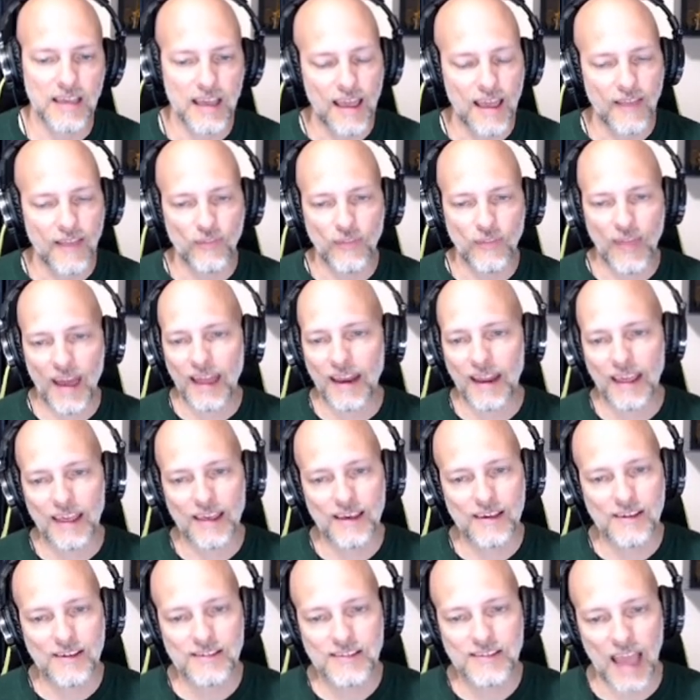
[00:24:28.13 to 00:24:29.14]
That
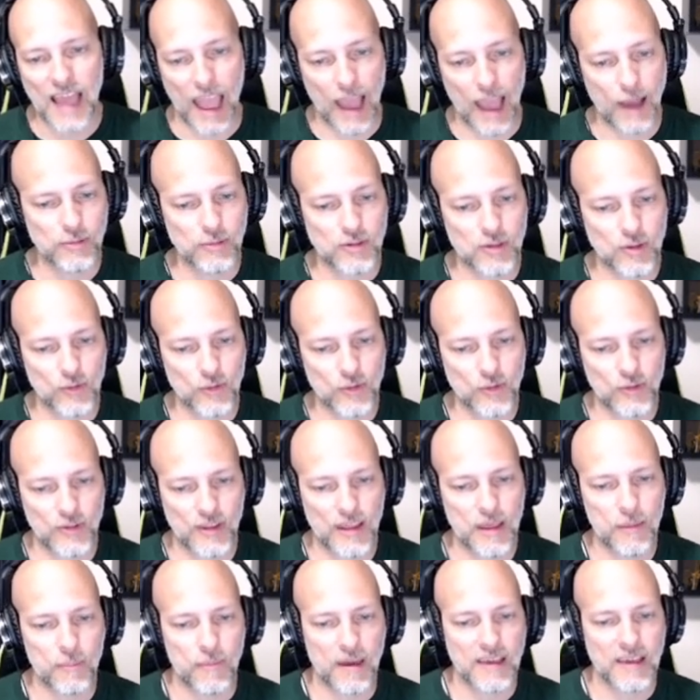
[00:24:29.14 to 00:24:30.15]
is absolutely
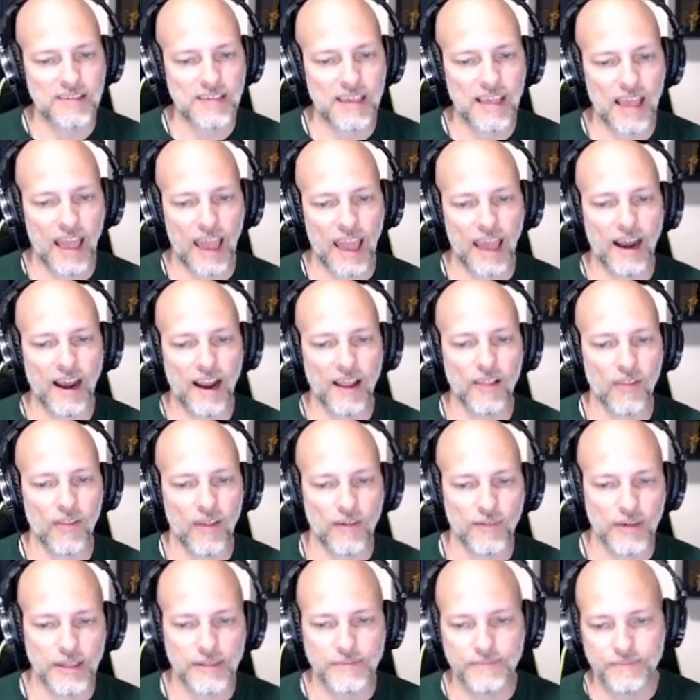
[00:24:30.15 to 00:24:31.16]
amazing, and I love
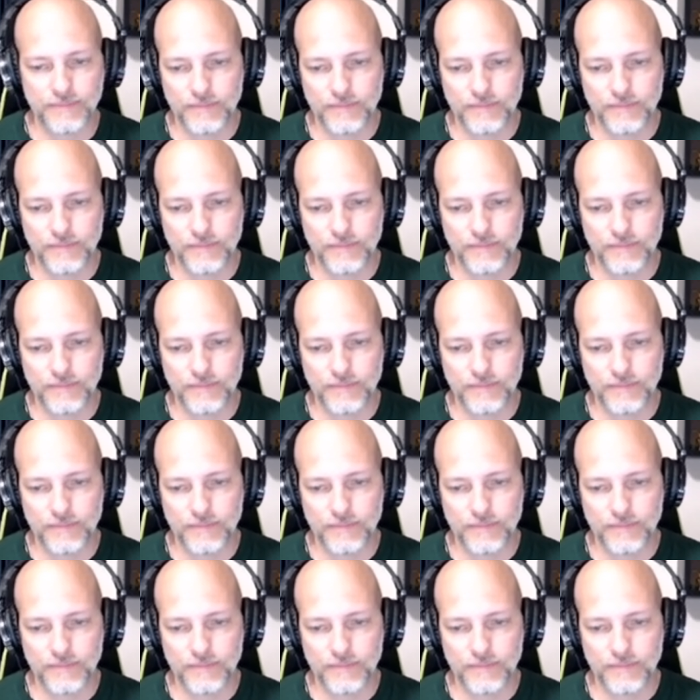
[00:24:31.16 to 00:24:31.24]
it.